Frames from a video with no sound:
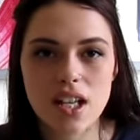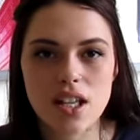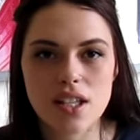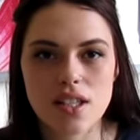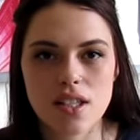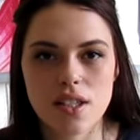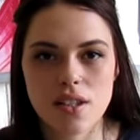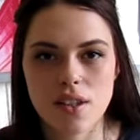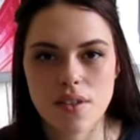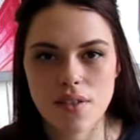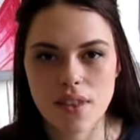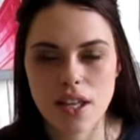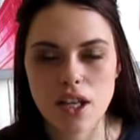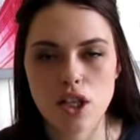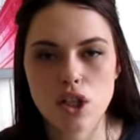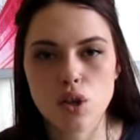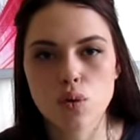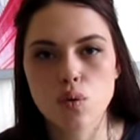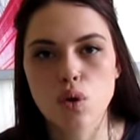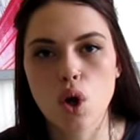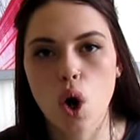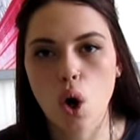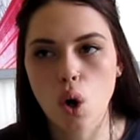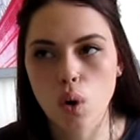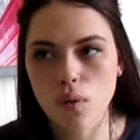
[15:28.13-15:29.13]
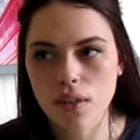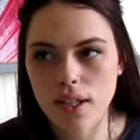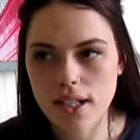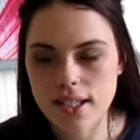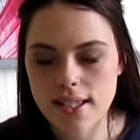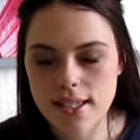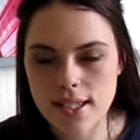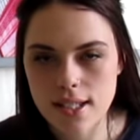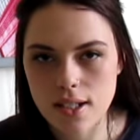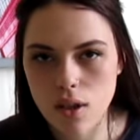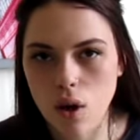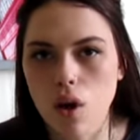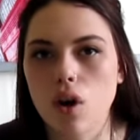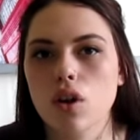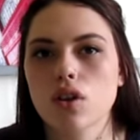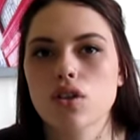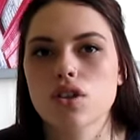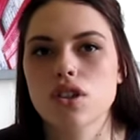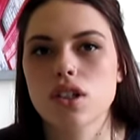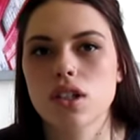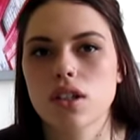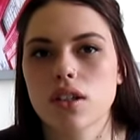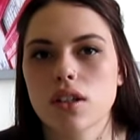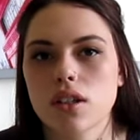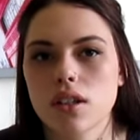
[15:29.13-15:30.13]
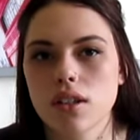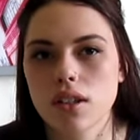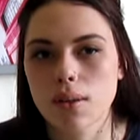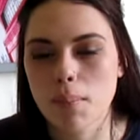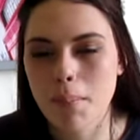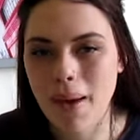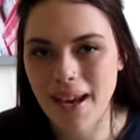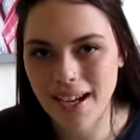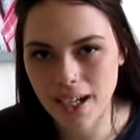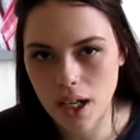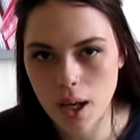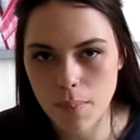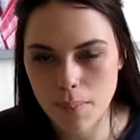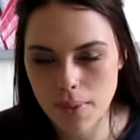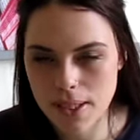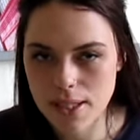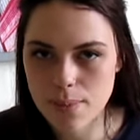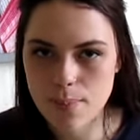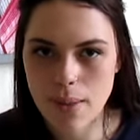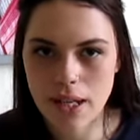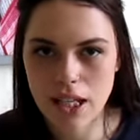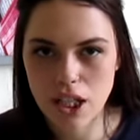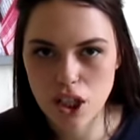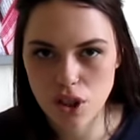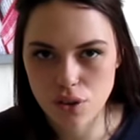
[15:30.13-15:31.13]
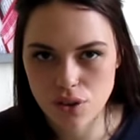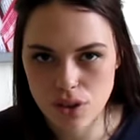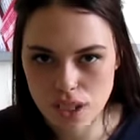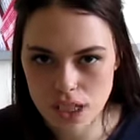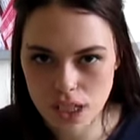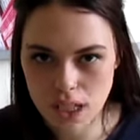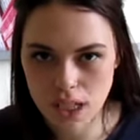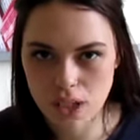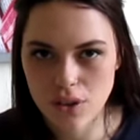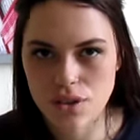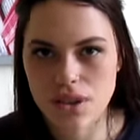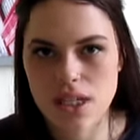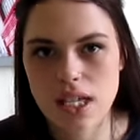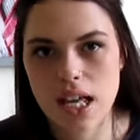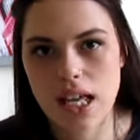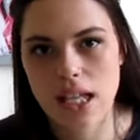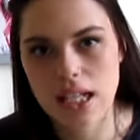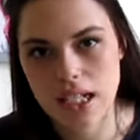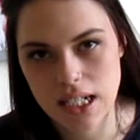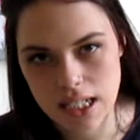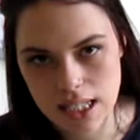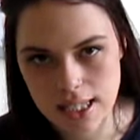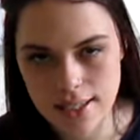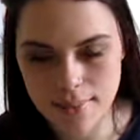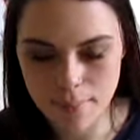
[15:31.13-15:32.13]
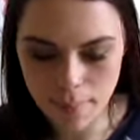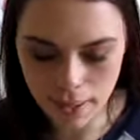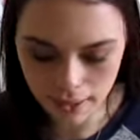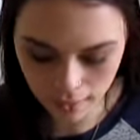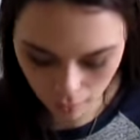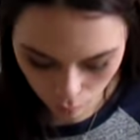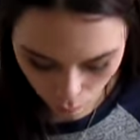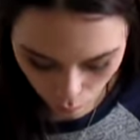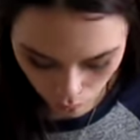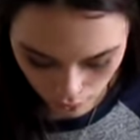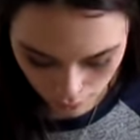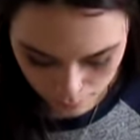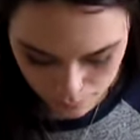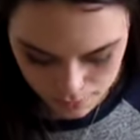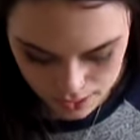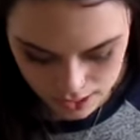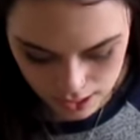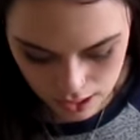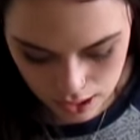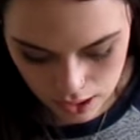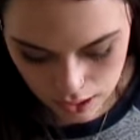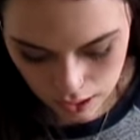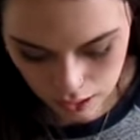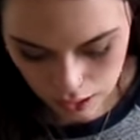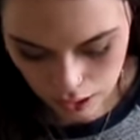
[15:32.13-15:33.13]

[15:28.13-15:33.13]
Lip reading: so that then you know that it's not the makeup that's making your skin irritated, it's the makeup wipes.